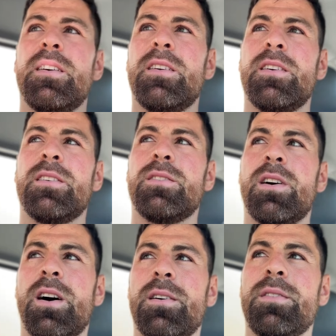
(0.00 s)
When you
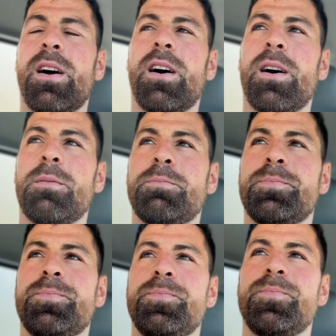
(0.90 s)
first start something,
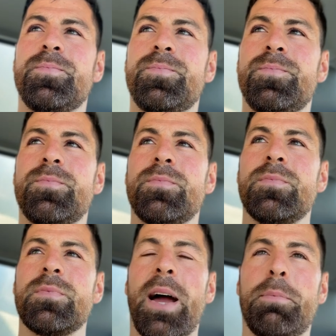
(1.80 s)
it's going to be
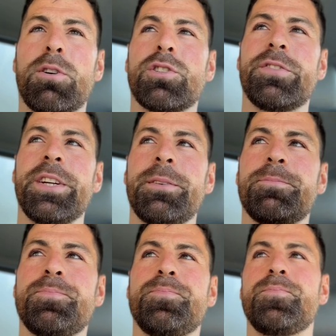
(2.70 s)
challenging and you're
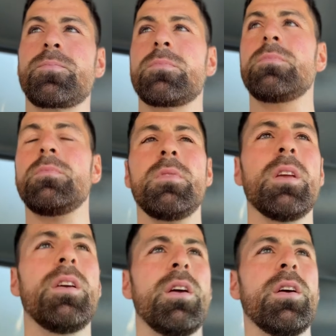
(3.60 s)
going to be bad at it,
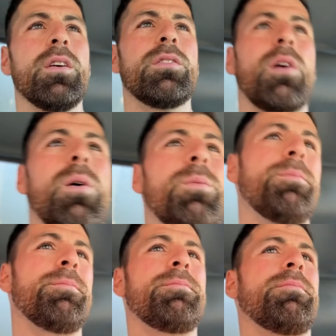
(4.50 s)
but that's okay. That's
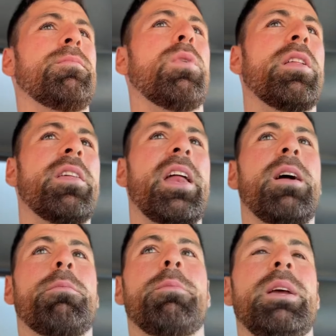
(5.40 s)
what practice is
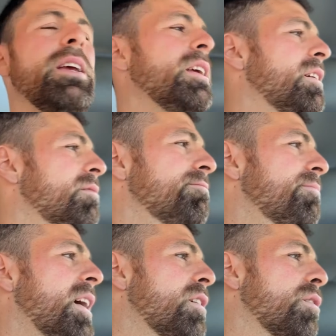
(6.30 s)
for.
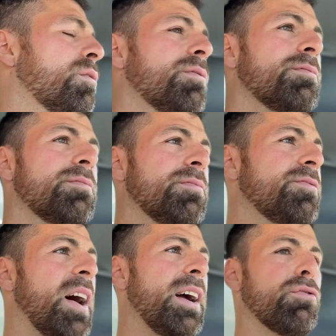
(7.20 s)
And even if you don't
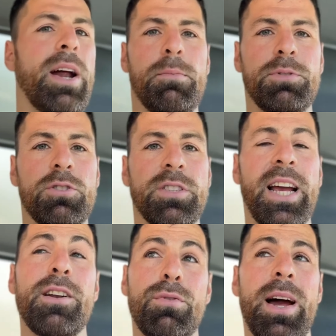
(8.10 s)
feel accomplished the
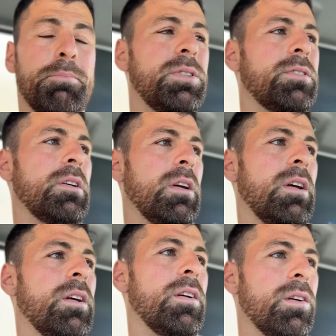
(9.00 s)
first few times you do it,
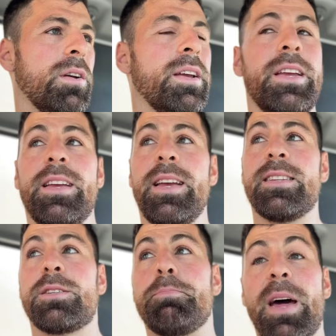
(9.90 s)

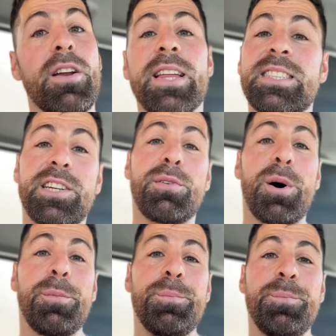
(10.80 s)
it's better than 0.